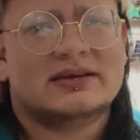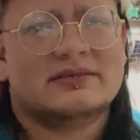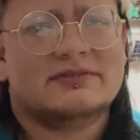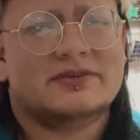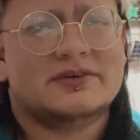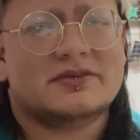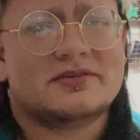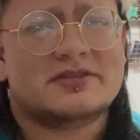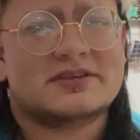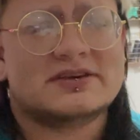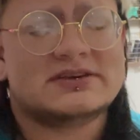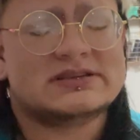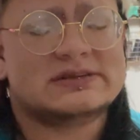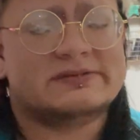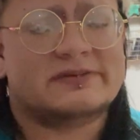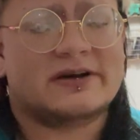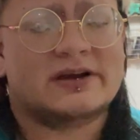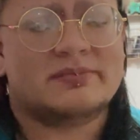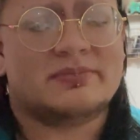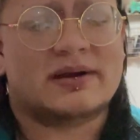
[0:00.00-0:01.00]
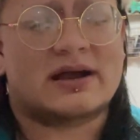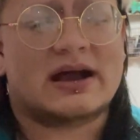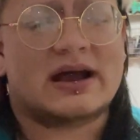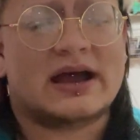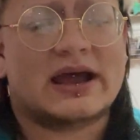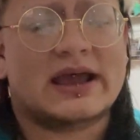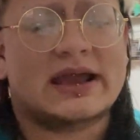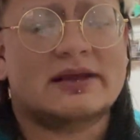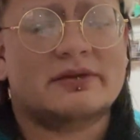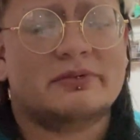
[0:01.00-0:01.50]
if you're this far
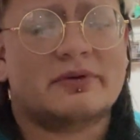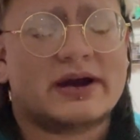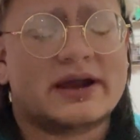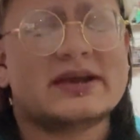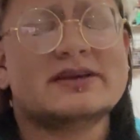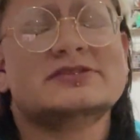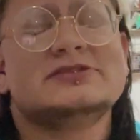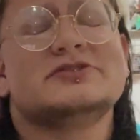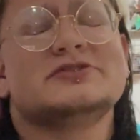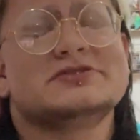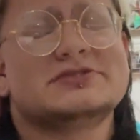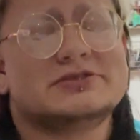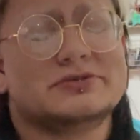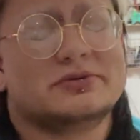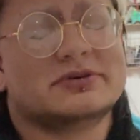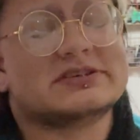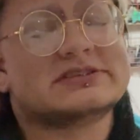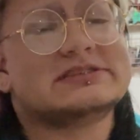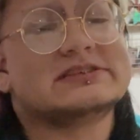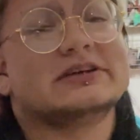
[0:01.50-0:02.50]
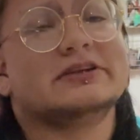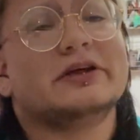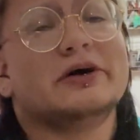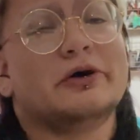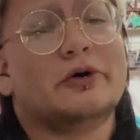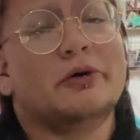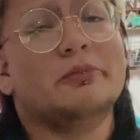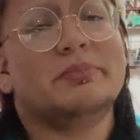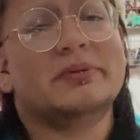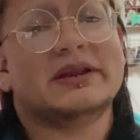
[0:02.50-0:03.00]
behind, why is your store still
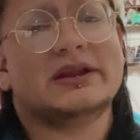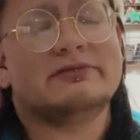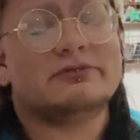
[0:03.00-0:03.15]
open?